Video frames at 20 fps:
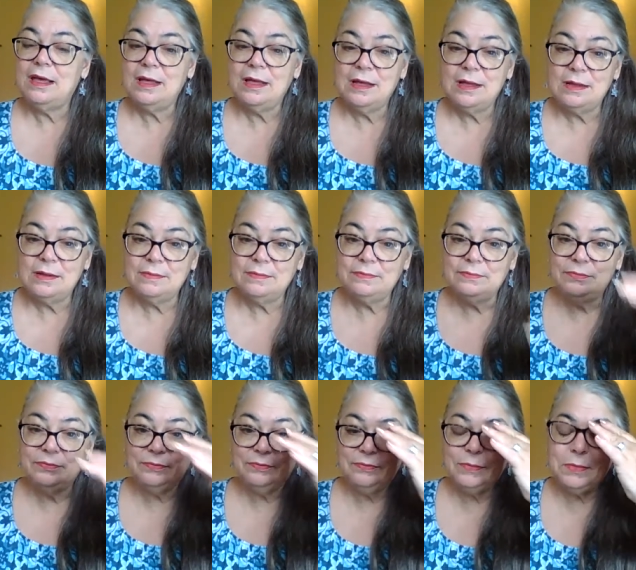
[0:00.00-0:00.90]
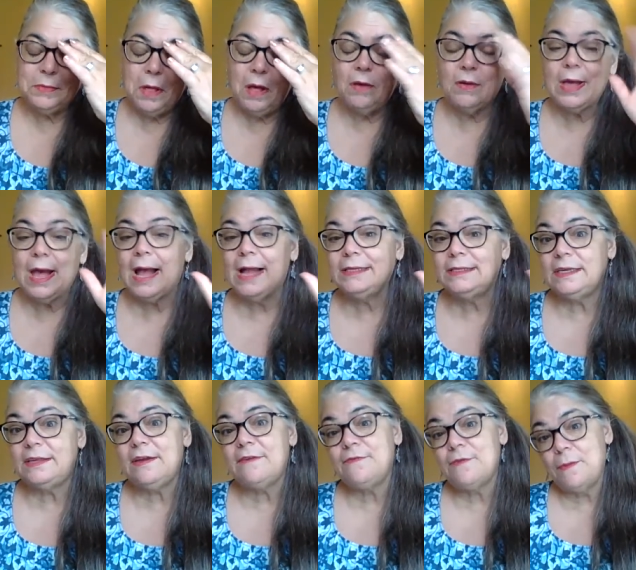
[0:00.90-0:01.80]
um, all
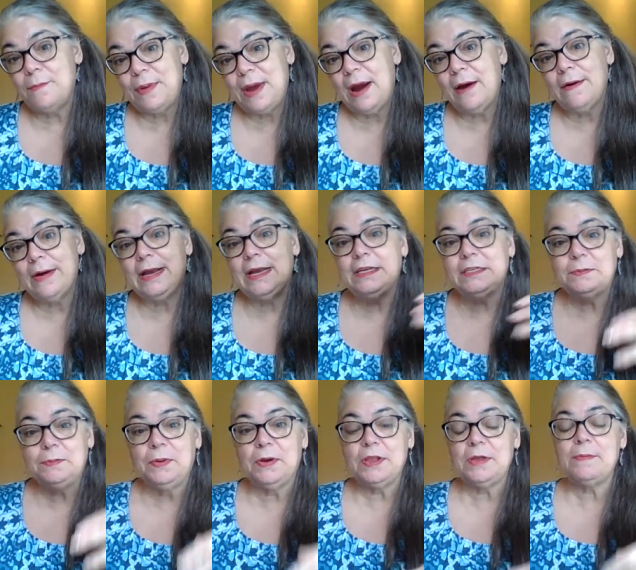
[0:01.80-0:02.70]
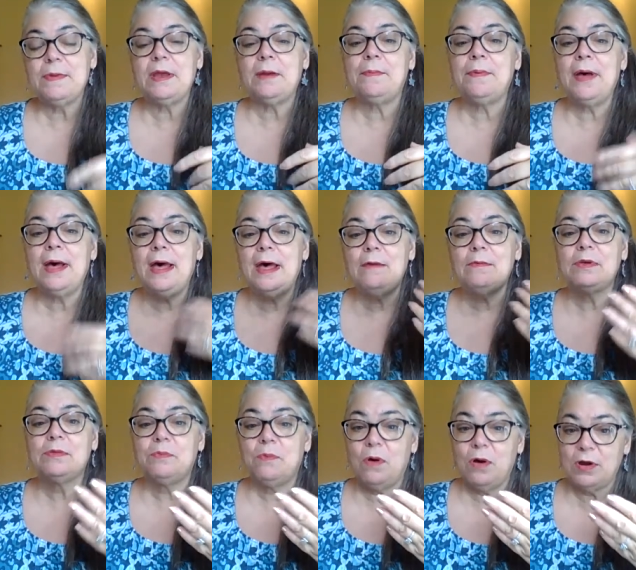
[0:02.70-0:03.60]
kinds of different berries, put them in a
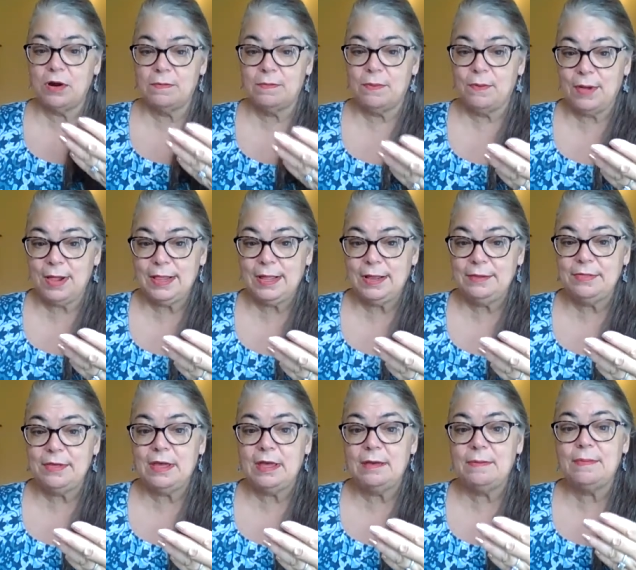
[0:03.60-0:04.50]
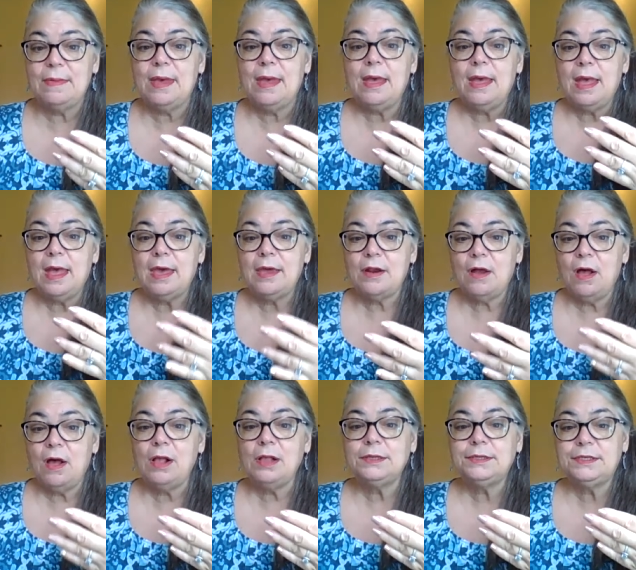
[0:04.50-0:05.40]
pot with water, boiling them, and
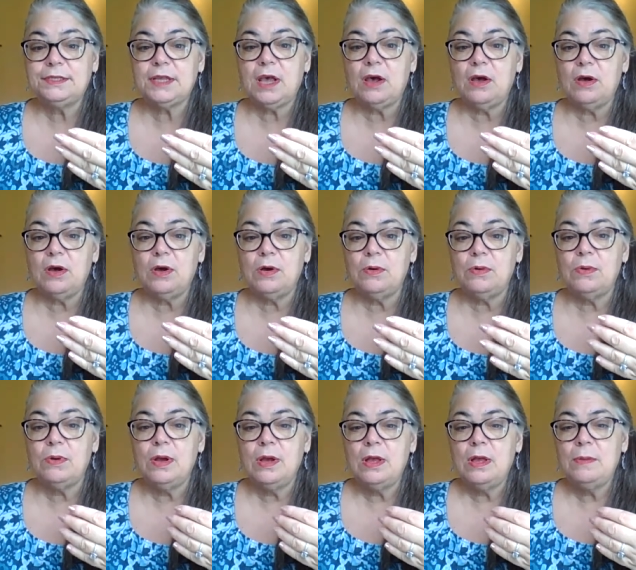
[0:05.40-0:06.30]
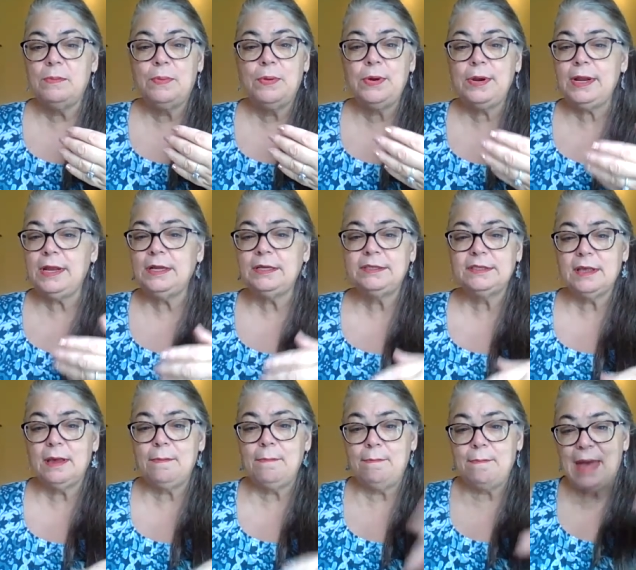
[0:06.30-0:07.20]
also putting
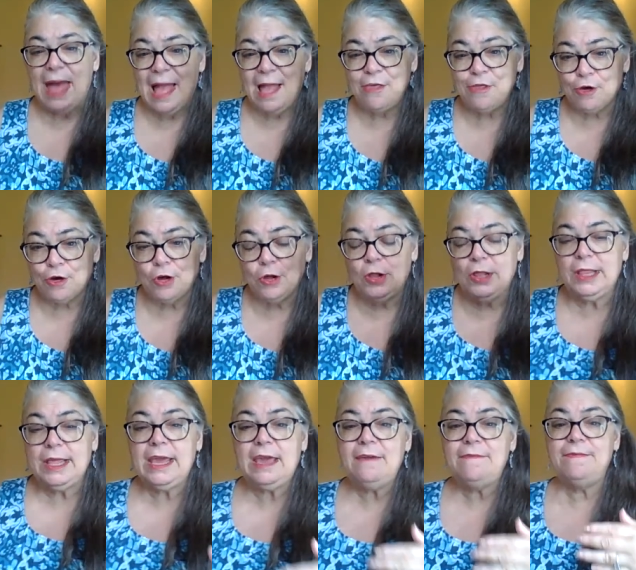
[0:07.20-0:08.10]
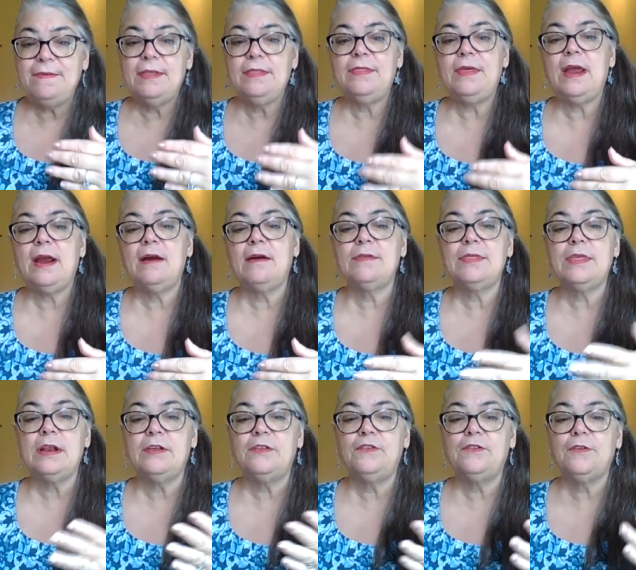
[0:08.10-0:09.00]
some magical leaf in there
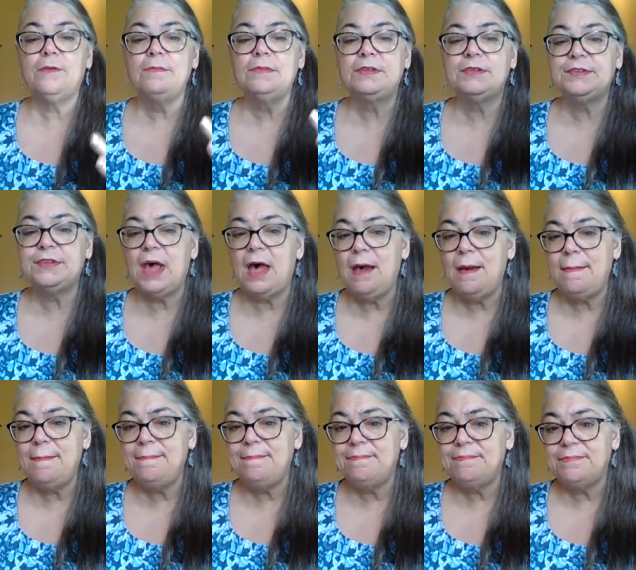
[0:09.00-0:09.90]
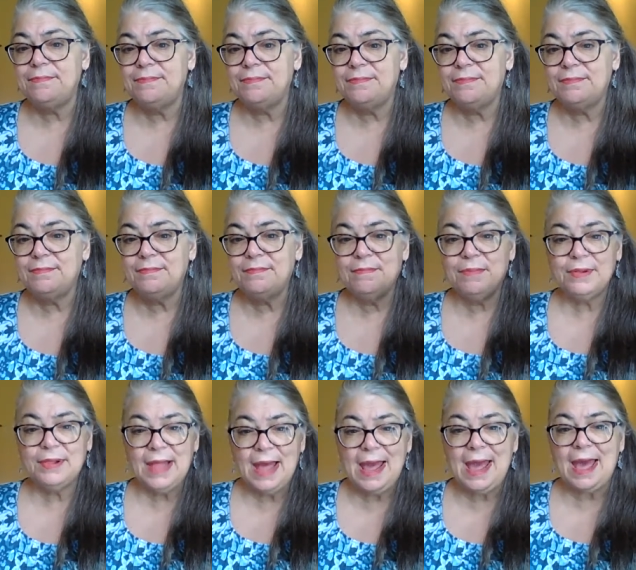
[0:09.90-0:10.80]
that is from some
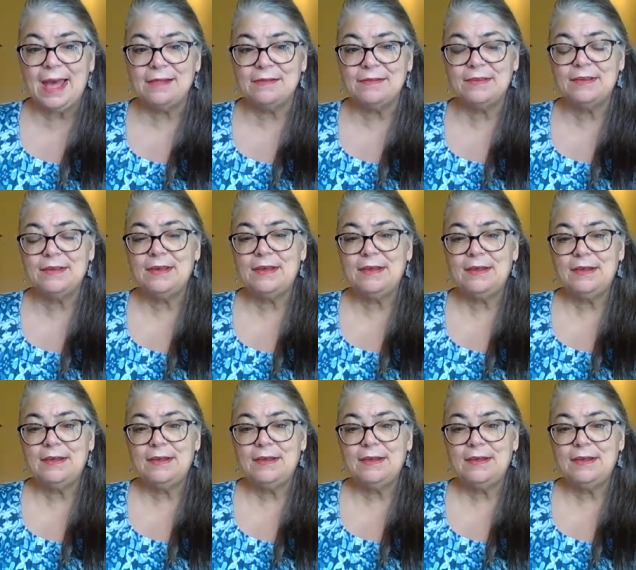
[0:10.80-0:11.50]
plant